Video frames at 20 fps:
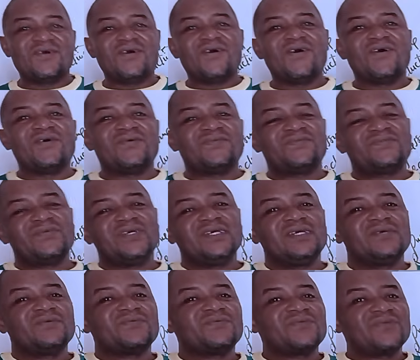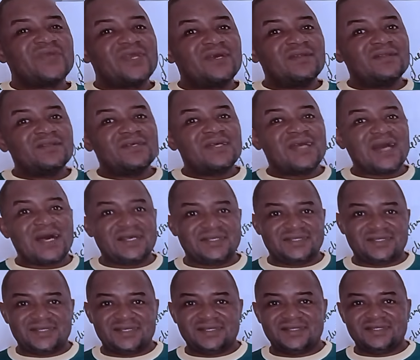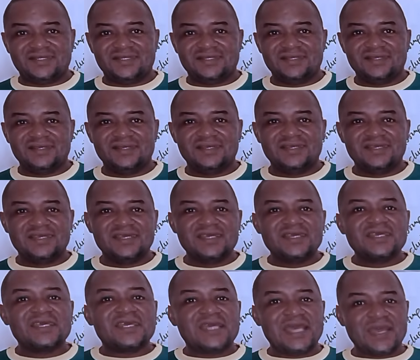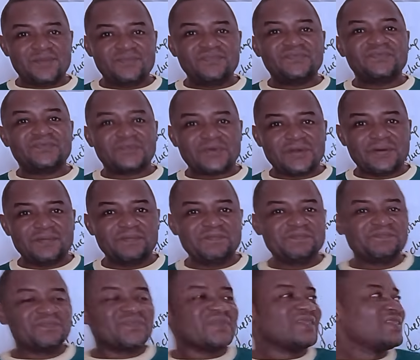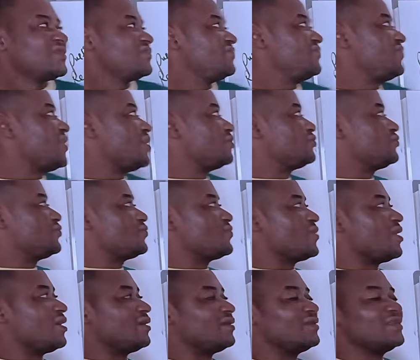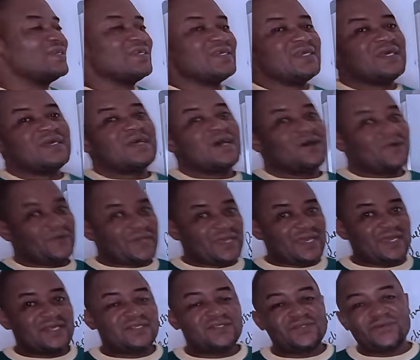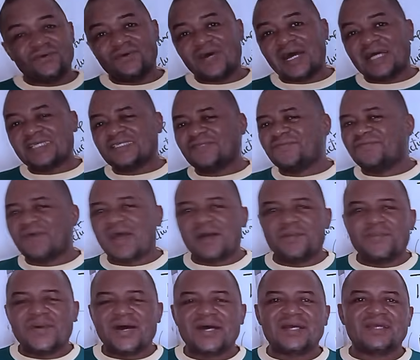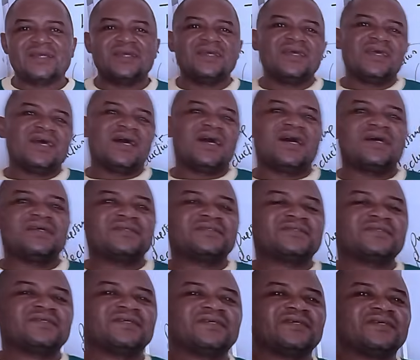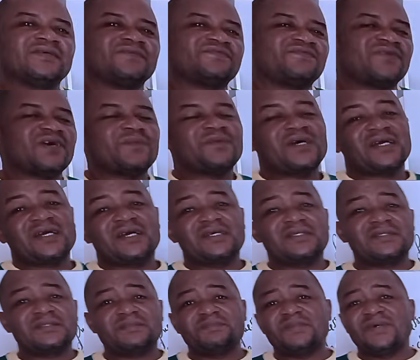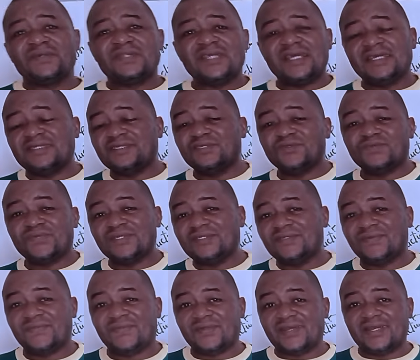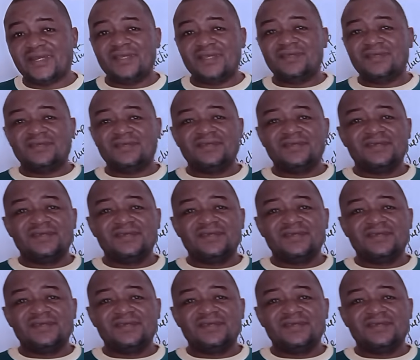of real gases came from Van de Waal. Okay, so as far back as about 1823.